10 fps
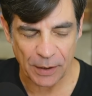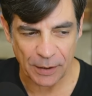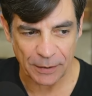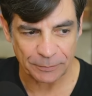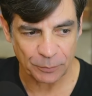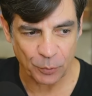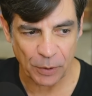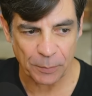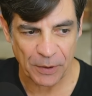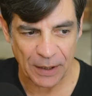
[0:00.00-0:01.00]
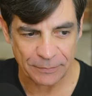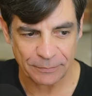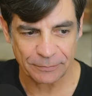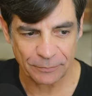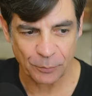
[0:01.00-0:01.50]
a group that
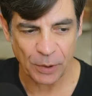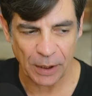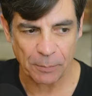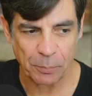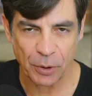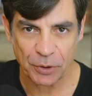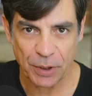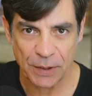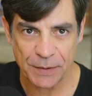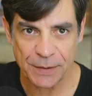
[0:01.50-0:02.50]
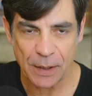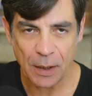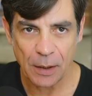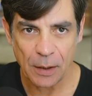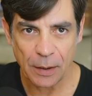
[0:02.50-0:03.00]
really pushes
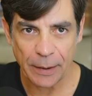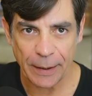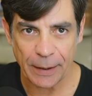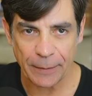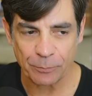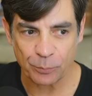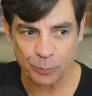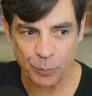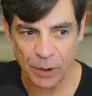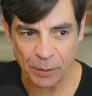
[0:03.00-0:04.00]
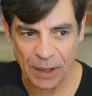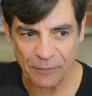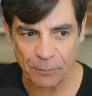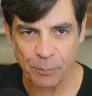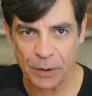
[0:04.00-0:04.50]
um, you know, kind
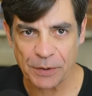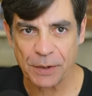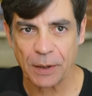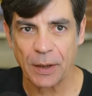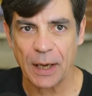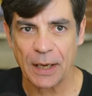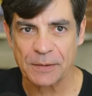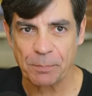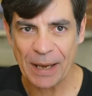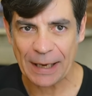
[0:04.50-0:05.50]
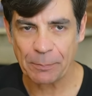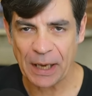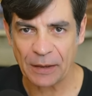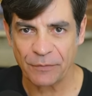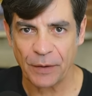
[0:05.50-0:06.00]
of personalized
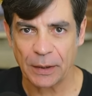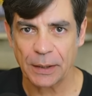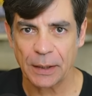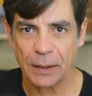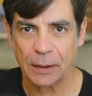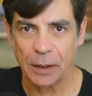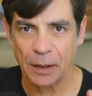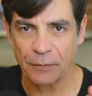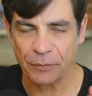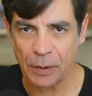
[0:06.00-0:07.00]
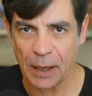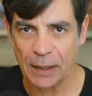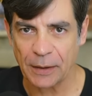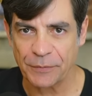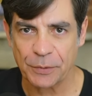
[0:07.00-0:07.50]
backpack funding, a
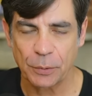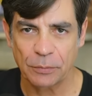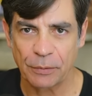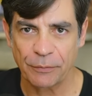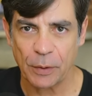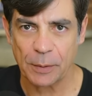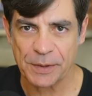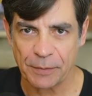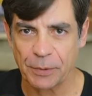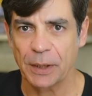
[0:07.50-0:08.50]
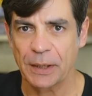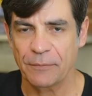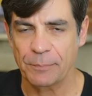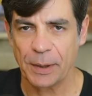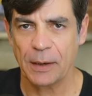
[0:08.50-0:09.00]
variety of school reforms that really give
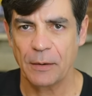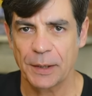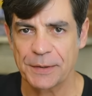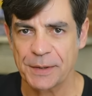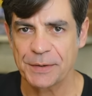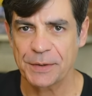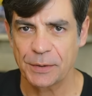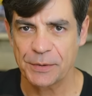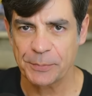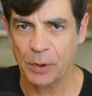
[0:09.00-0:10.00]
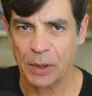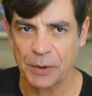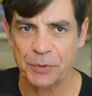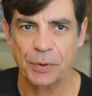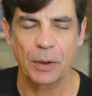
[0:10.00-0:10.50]
parents and students more
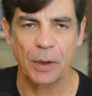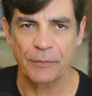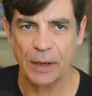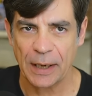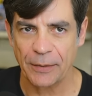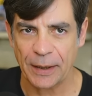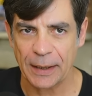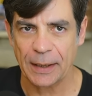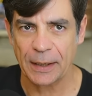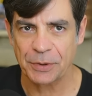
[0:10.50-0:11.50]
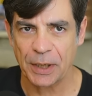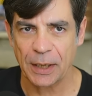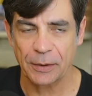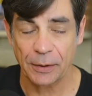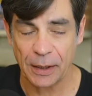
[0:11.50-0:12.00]
control over how they get
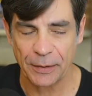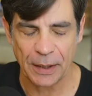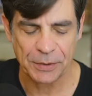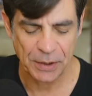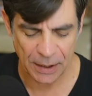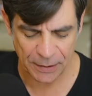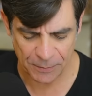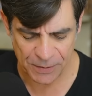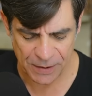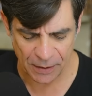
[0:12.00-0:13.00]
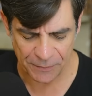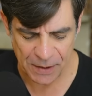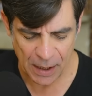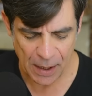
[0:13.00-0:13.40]
educated or how they educate themselves.